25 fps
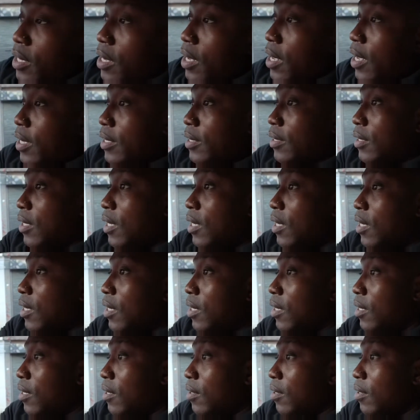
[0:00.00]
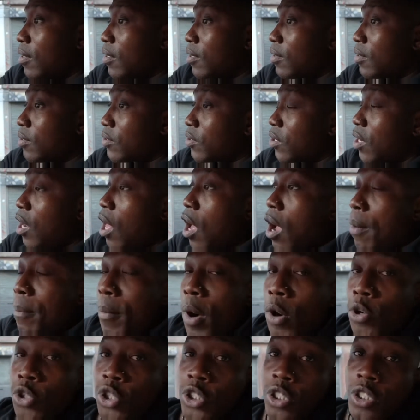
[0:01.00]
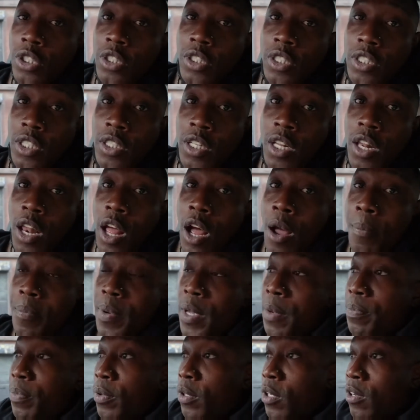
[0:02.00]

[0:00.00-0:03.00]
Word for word: and there's a lot of emotions. There's a lot of people